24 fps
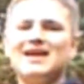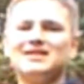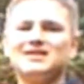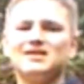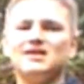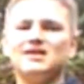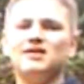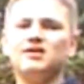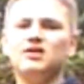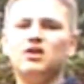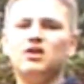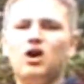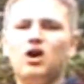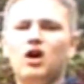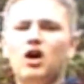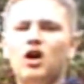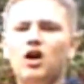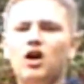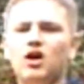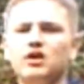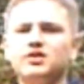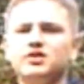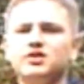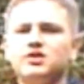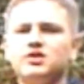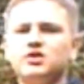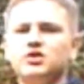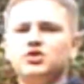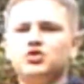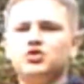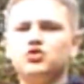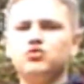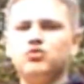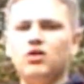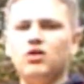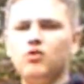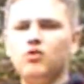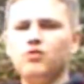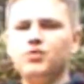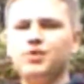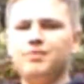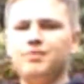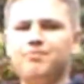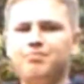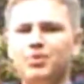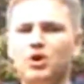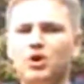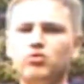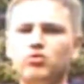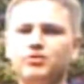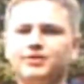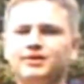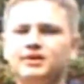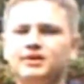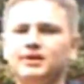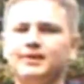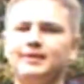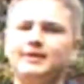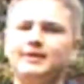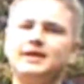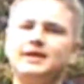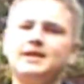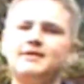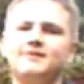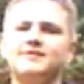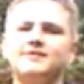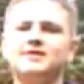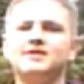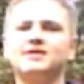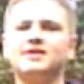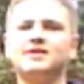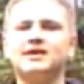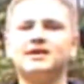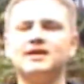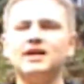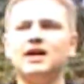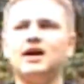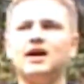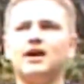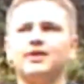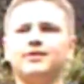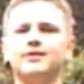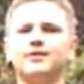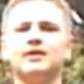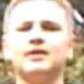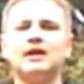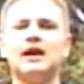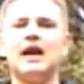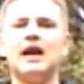it's a lot harder to control the bolt that leaves the gun.